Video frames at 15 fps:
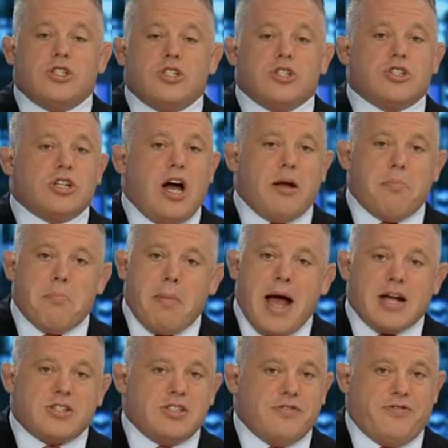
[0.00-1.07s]
We just got
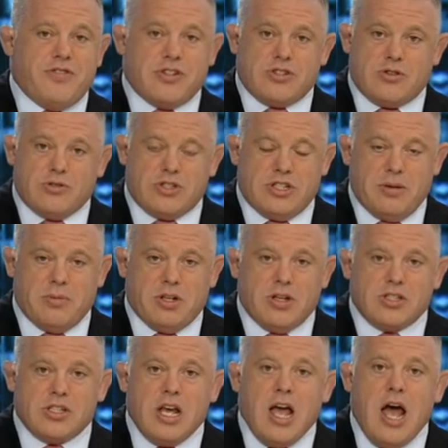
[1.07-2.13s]
massive fiscal
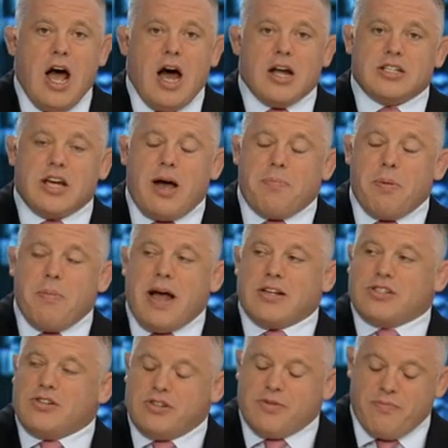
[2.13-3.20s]
stimulus. On top of
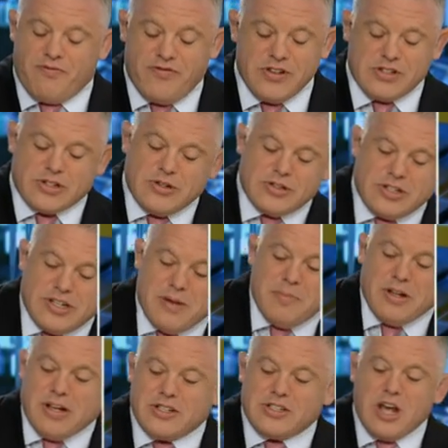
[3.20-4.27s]
massive fiscal
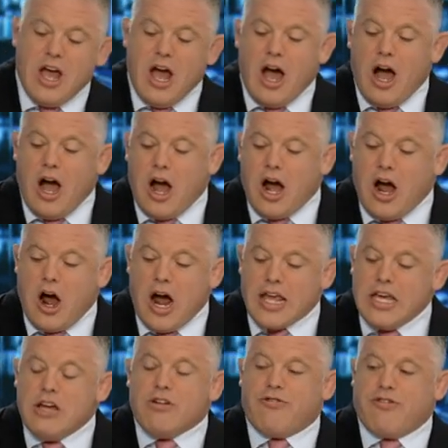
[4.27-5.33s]
stimulus, a
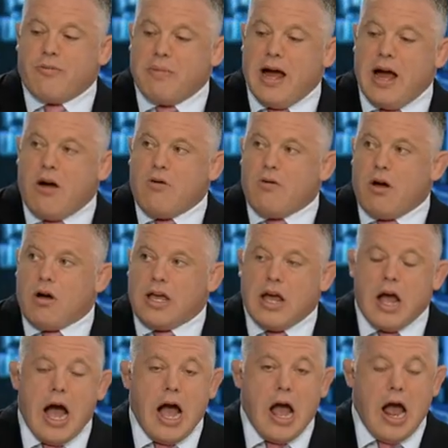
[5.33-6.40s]
year from now,
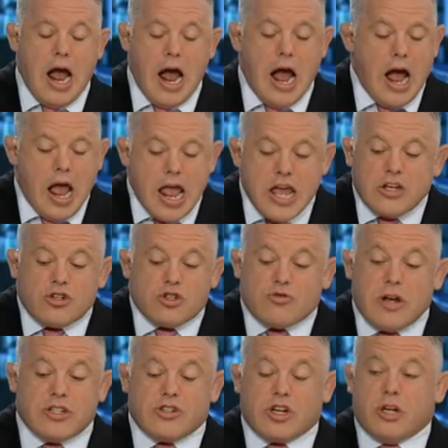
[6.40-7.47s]
okay,
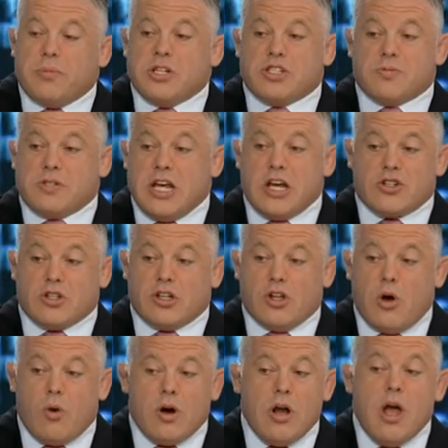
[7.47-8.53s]
interest rates are going to be substantially
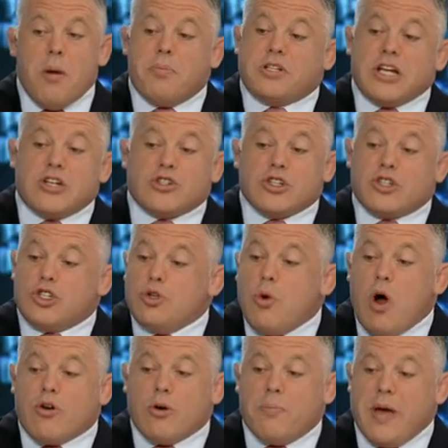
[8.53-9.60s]
lower, potentially
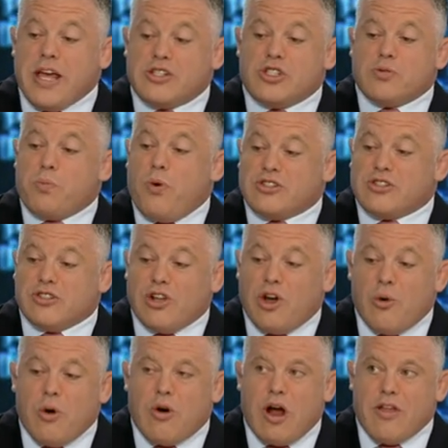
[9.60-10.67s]
200 basis points
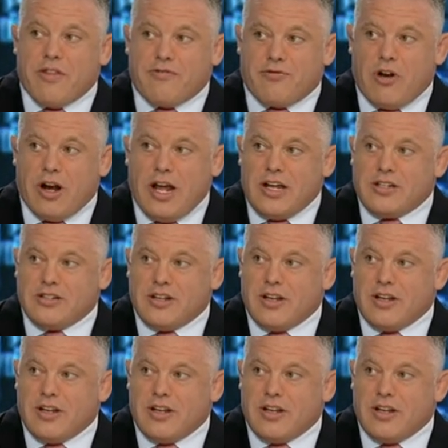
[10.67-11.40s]
lower on the front end.